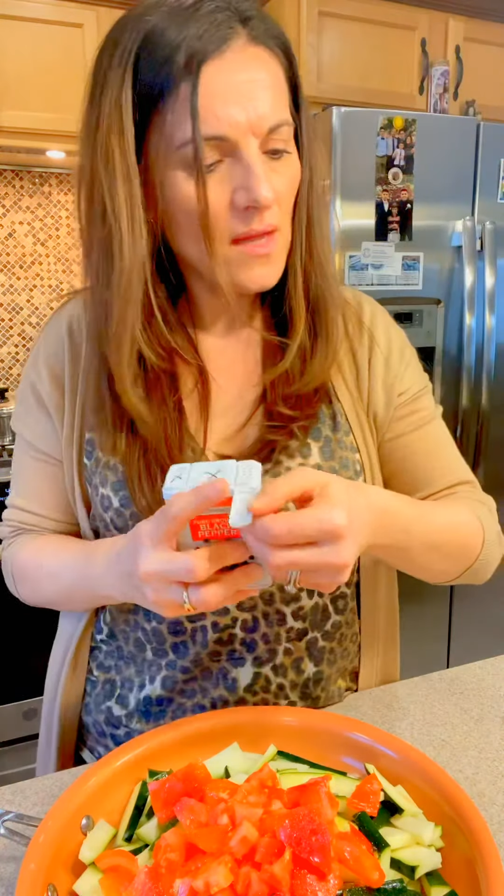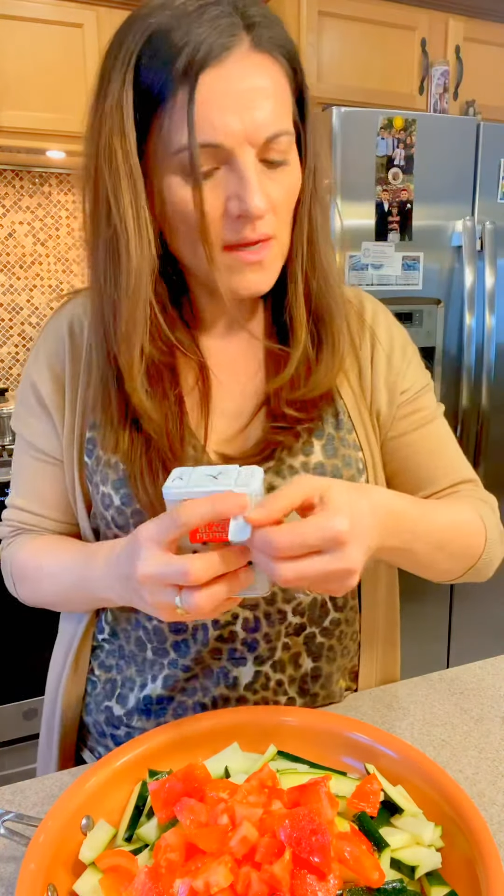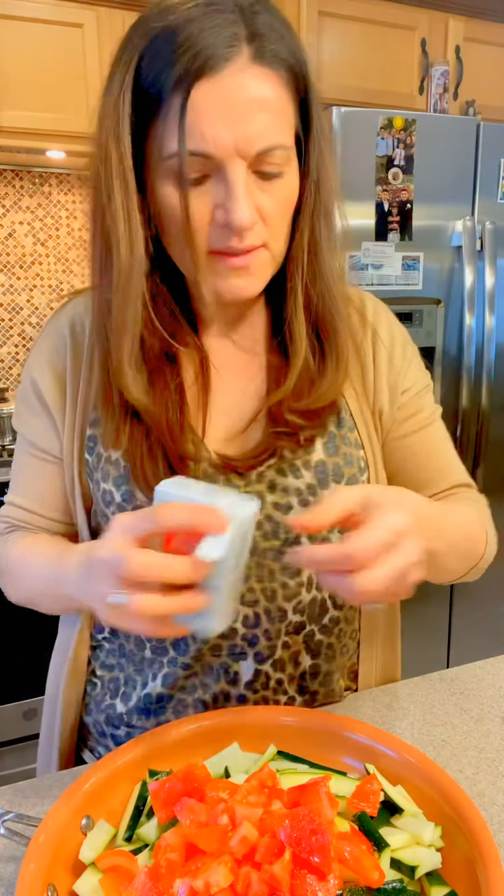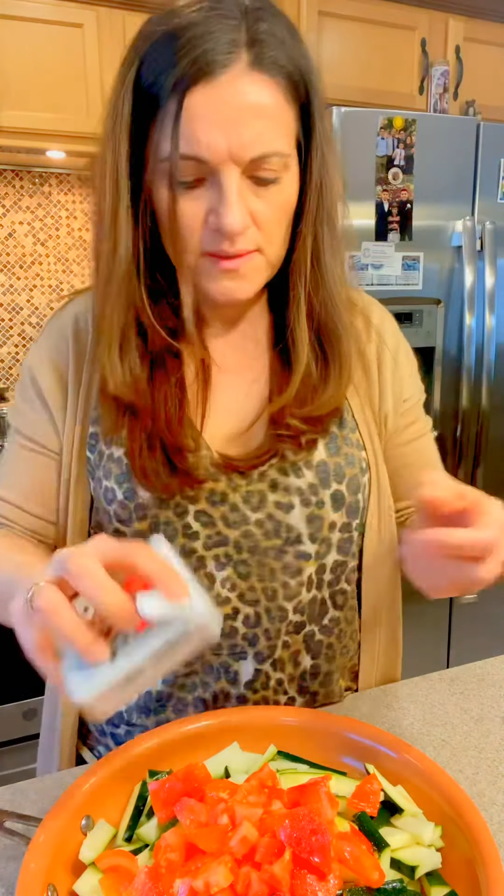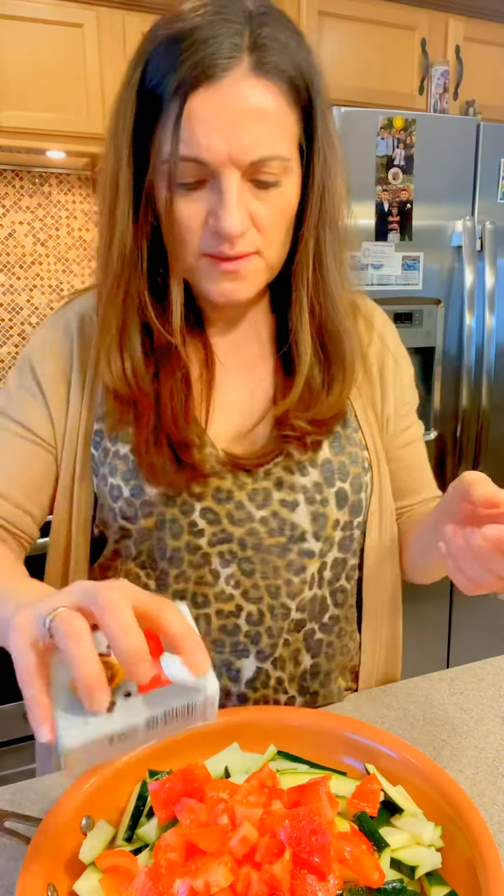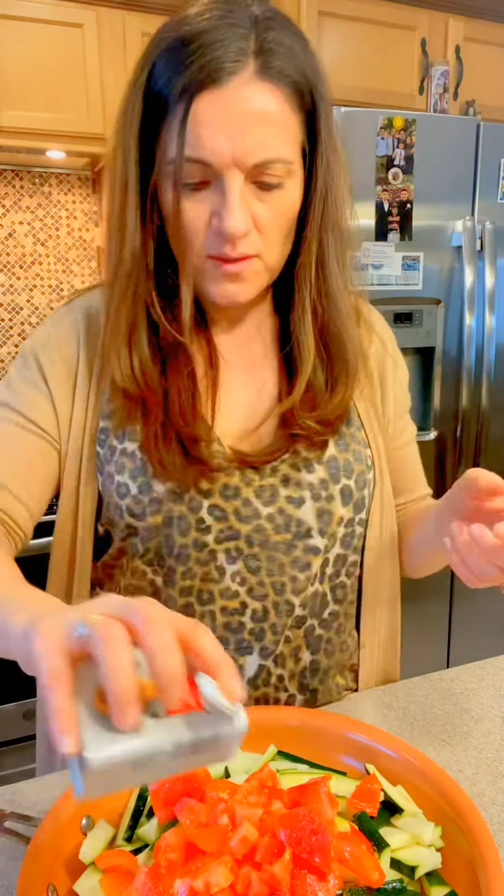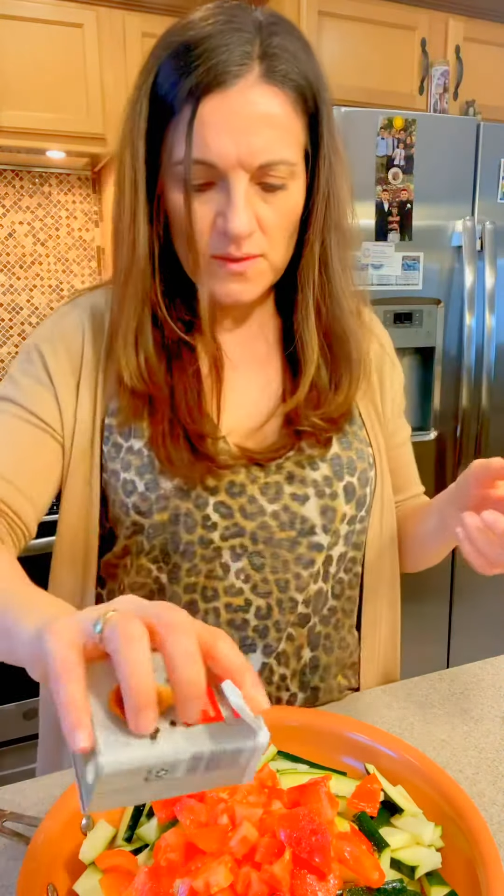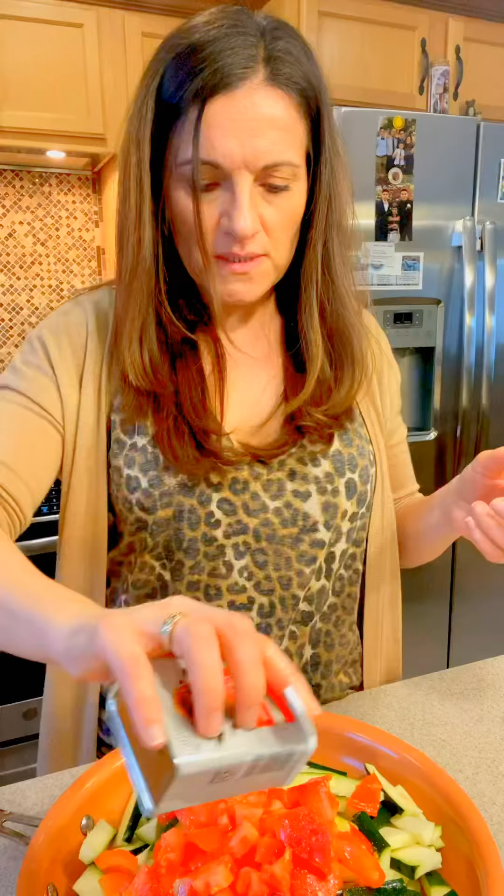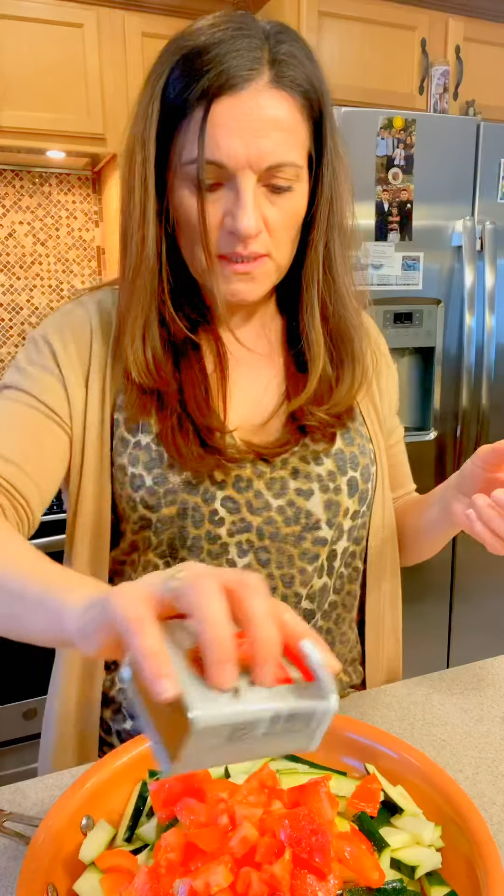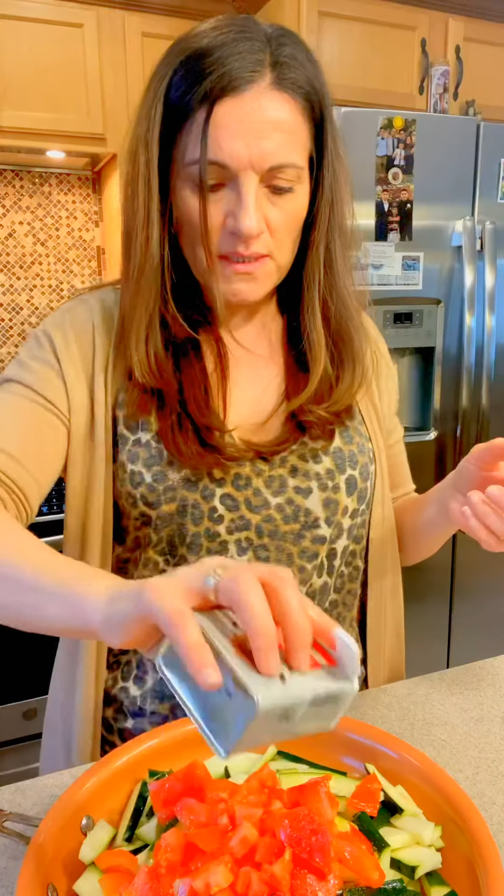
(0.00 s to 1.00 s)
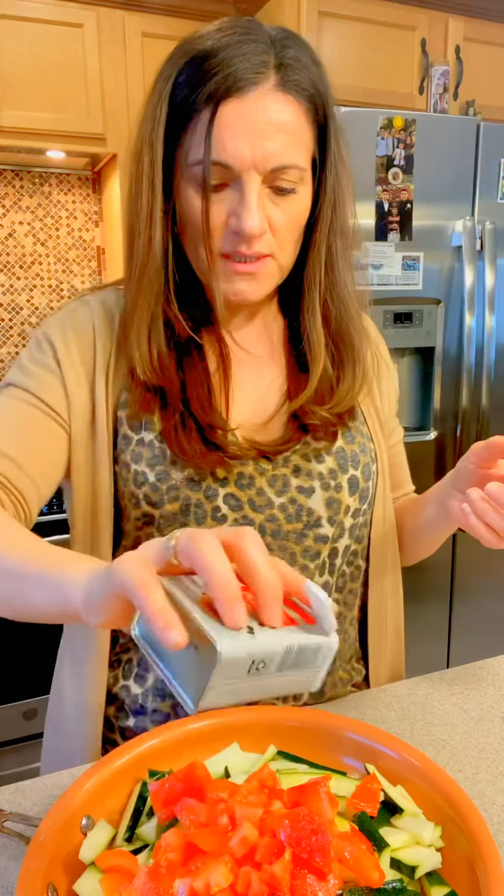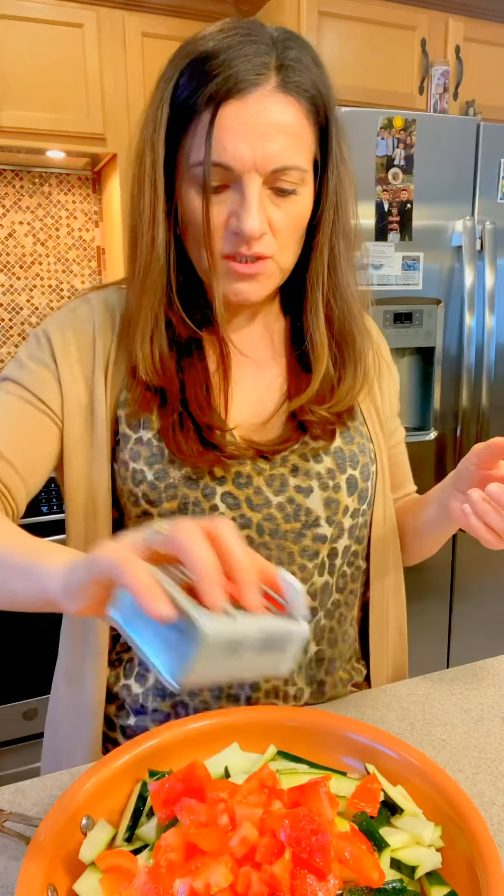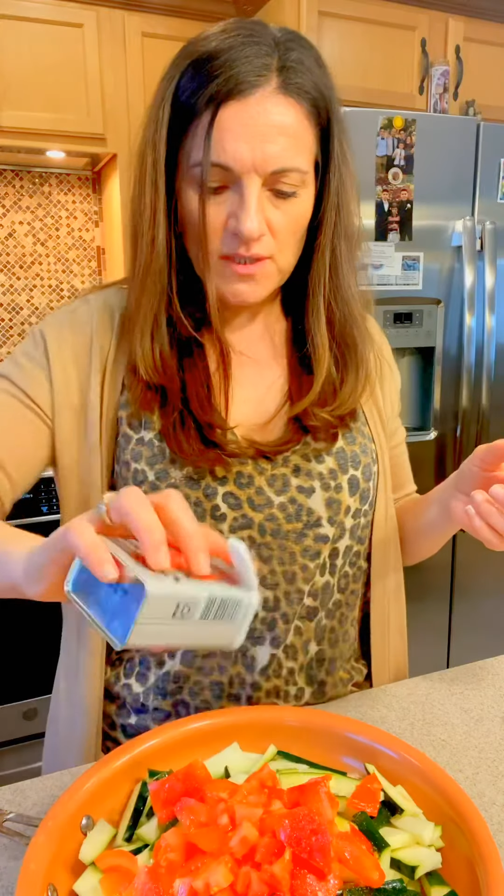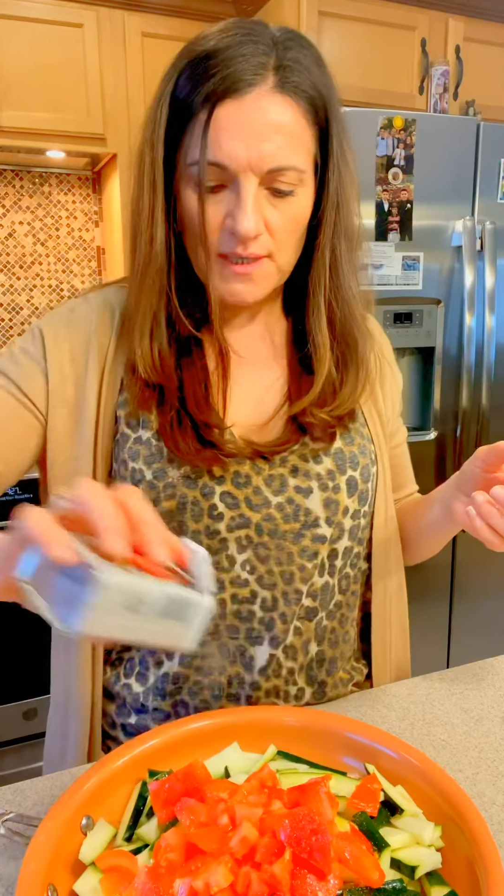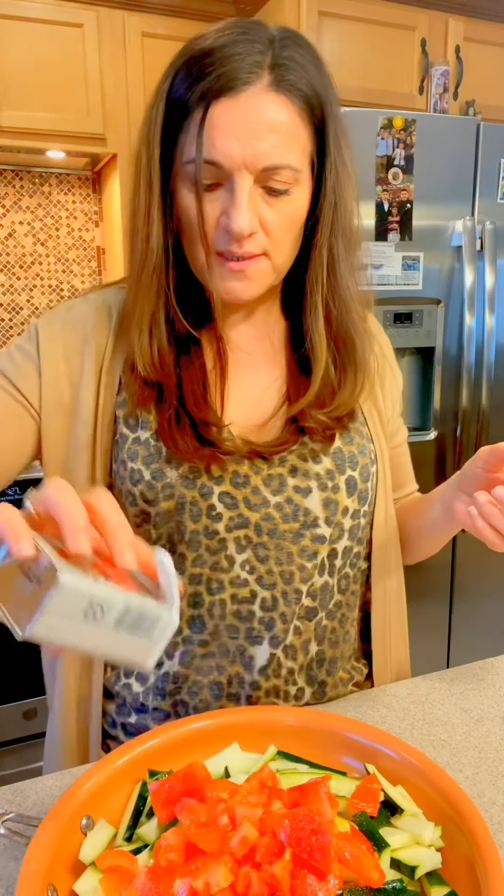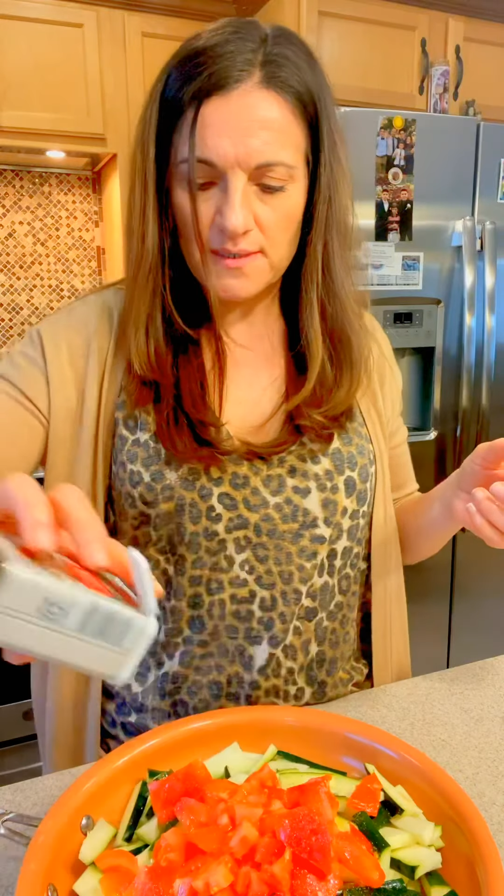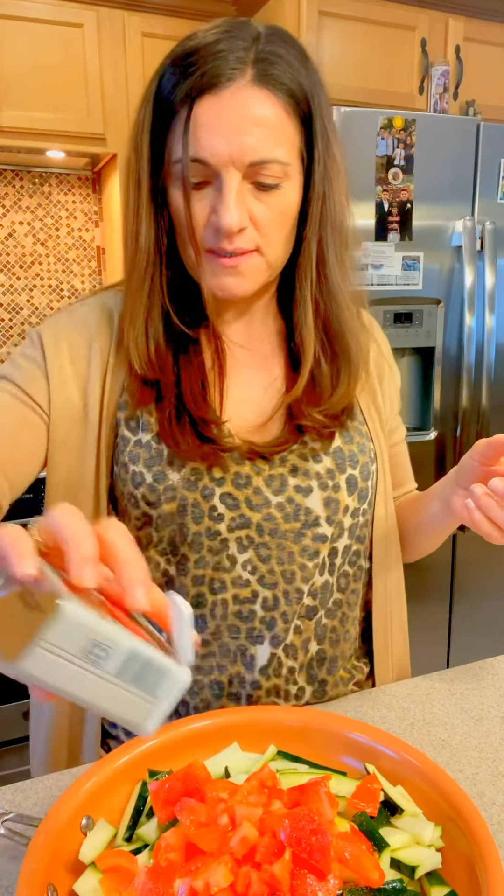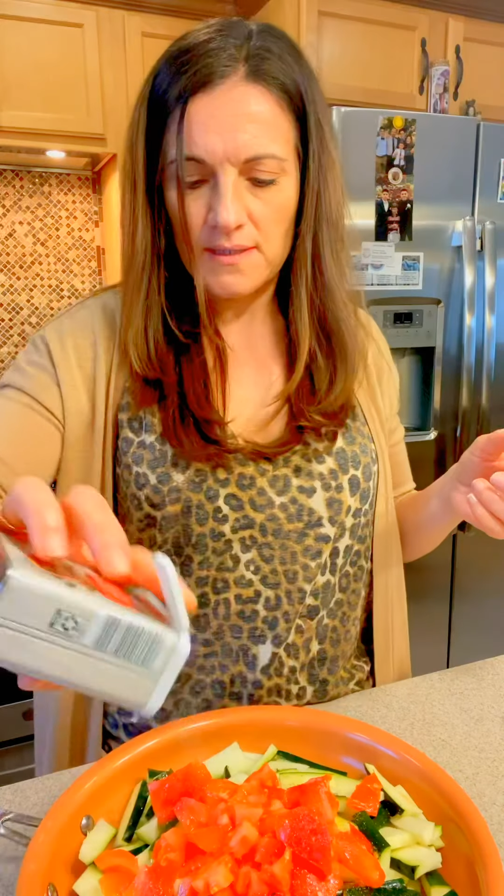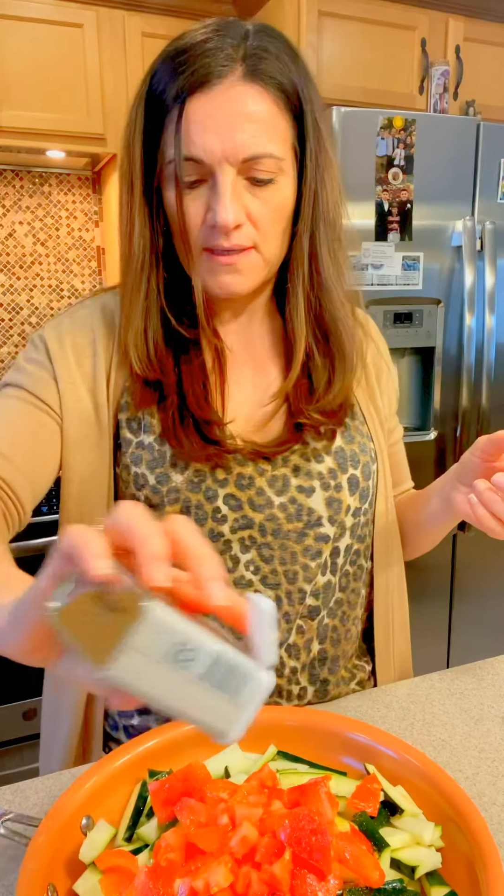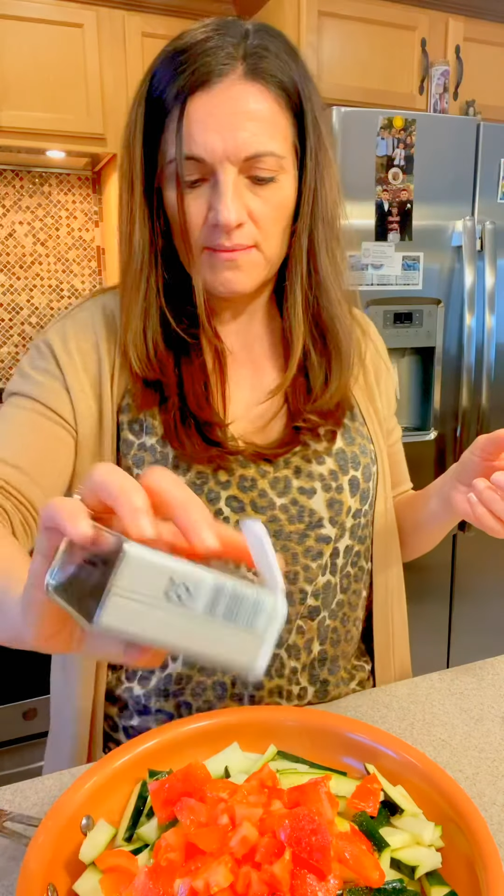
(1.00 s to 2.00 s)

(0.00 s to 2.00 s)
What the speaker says: So delicious.